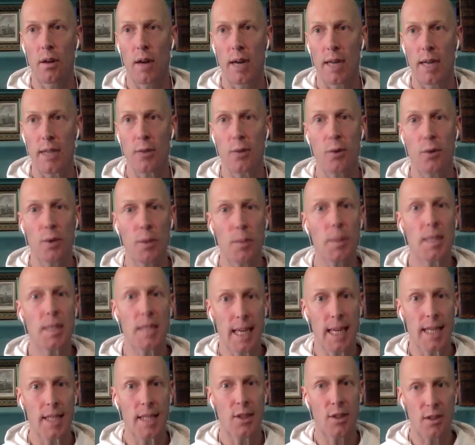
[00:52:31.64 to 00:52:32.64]
the
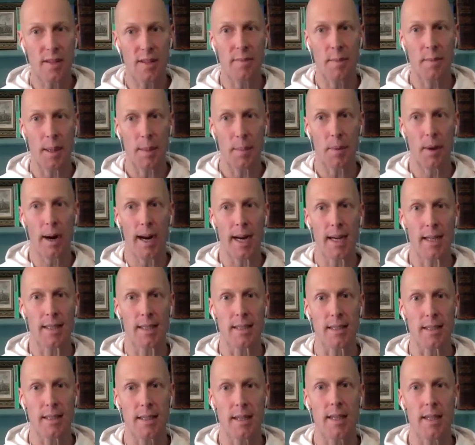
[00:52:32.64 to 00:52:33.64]
potential of my
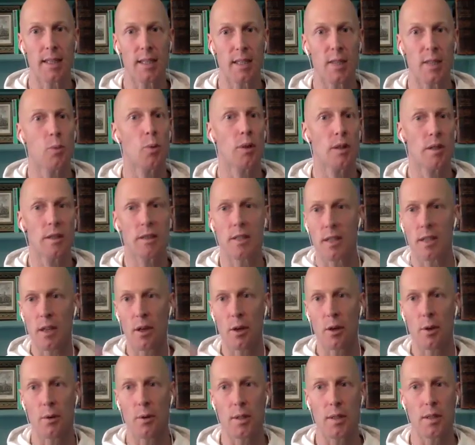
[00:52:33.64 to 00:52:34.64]
practice, and I just wanted to
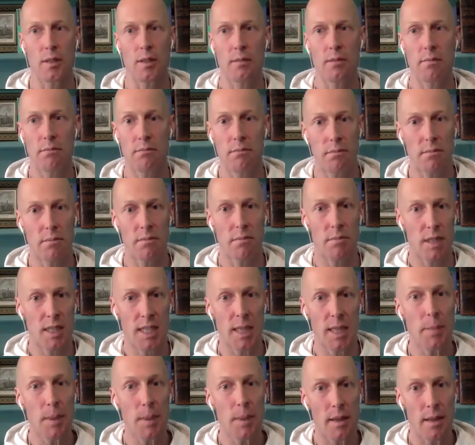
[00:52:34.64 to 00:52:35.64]
go and
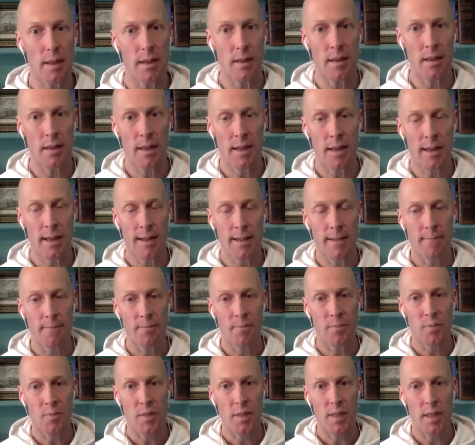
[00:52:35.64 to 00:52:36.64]
deepen it.
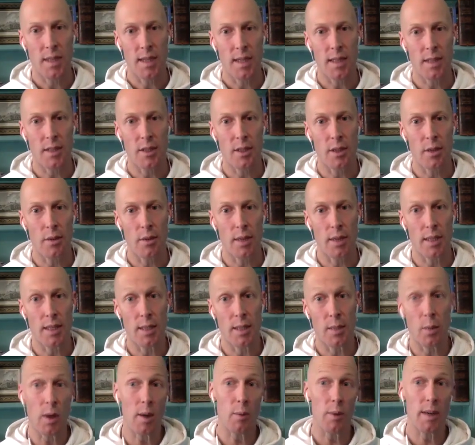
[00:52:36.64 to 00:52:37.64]
And so they
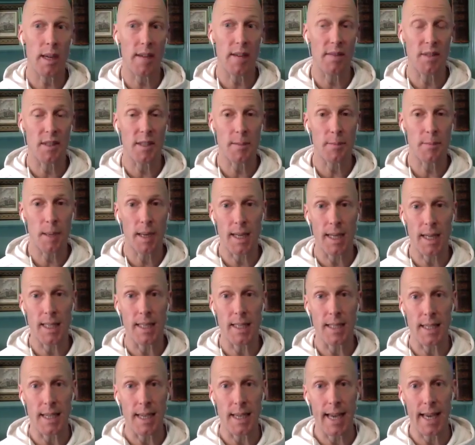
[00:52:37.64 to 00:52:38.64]
said, well, we have this
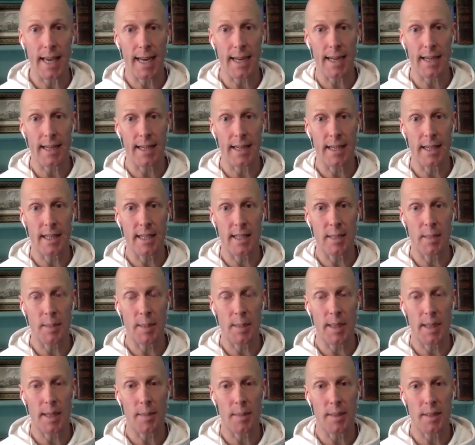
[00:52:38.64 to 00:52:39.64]
place in Canada. You can
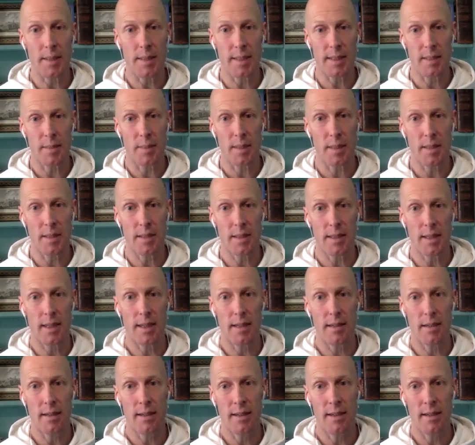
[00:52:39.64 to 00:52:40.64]
spend up to 6 months
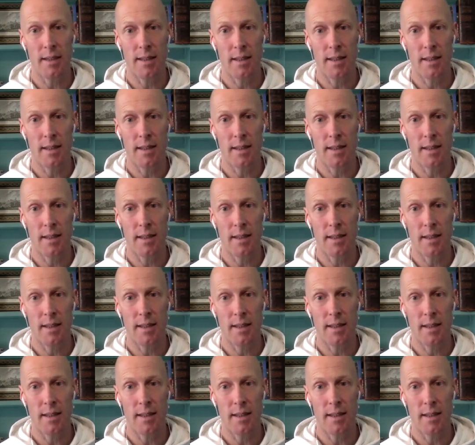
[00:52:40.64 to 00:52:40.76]
there. And,